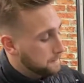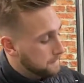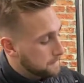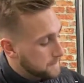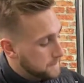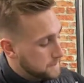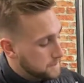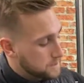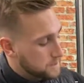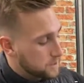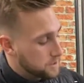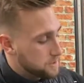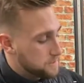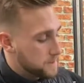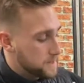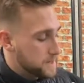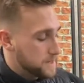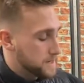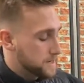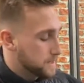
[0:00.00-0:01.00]
it's going to
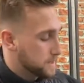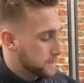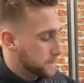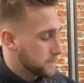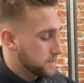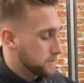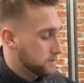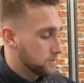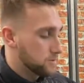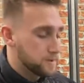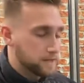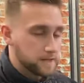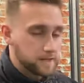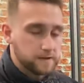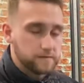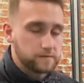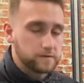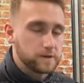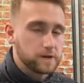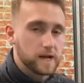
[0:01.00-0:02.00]
be completely
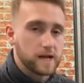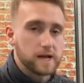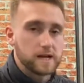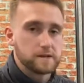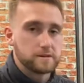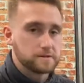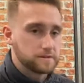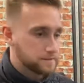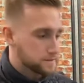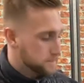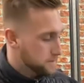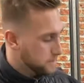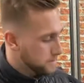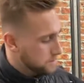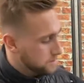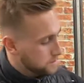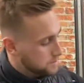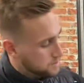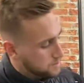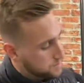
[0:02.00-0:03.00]
different, and
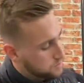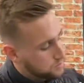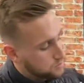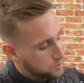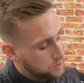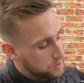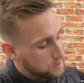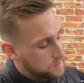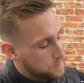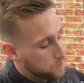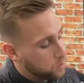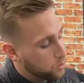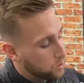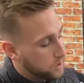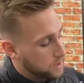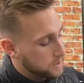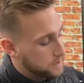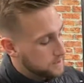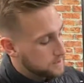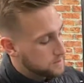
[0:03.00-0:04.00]
you're going to be more
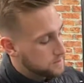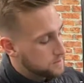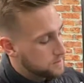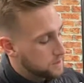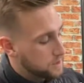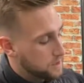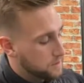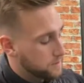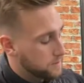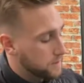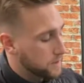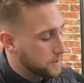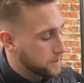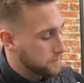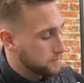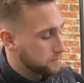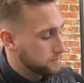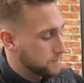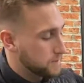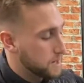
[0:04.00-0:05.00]
likely to kind of like
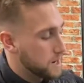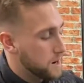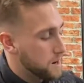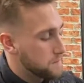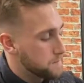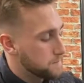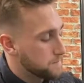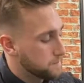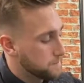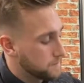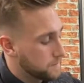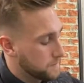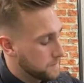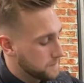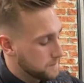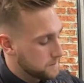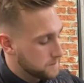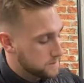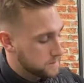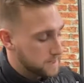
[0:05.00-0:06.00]

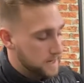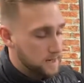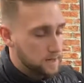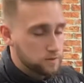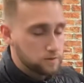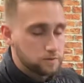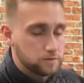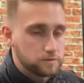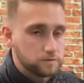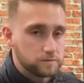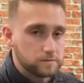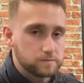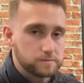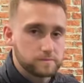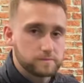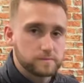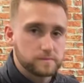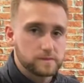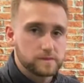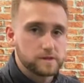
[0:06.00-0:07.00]
snack on
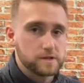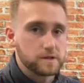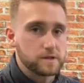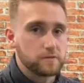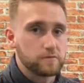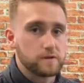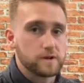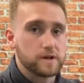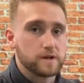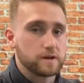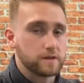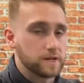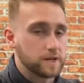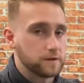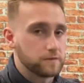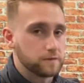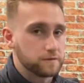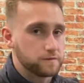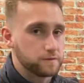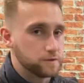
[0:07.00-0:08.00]
really
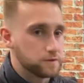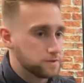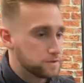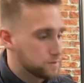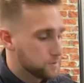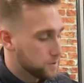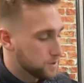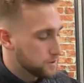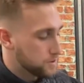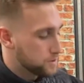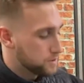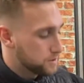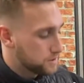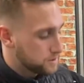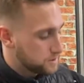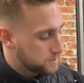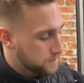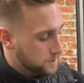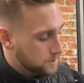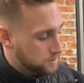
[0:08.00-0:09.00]
unhealthy foods. So what you want to do is
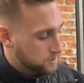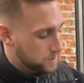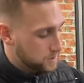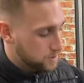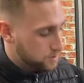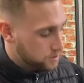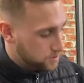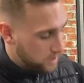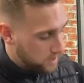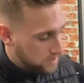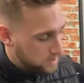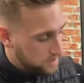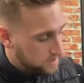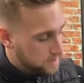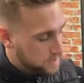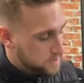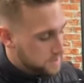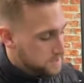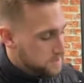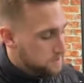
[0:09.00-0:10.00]
just make sure that you track it
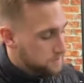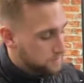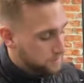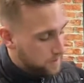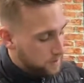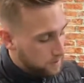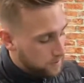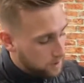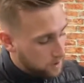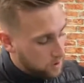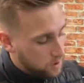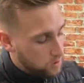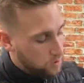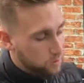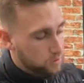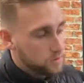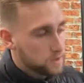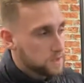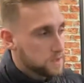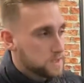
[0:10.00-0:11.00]
throughout the
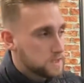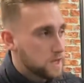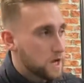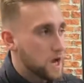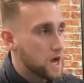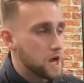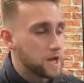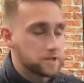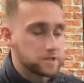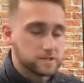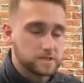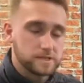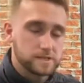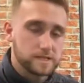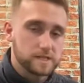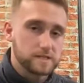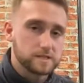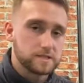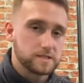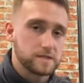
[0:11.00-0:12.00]
whole, and just
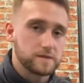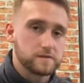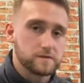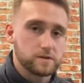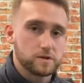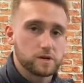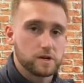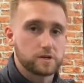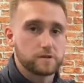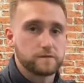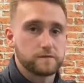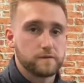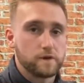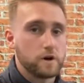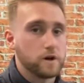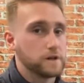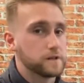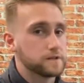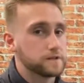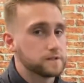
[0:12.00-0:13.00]
see if you kind of
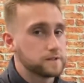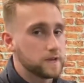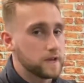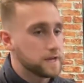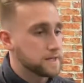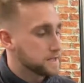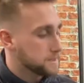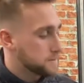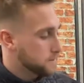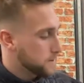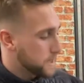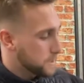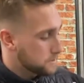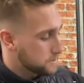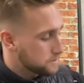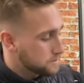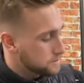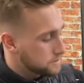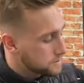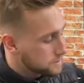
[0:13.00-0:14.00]
find any
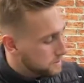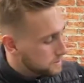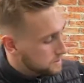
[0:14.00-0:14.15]
patterns.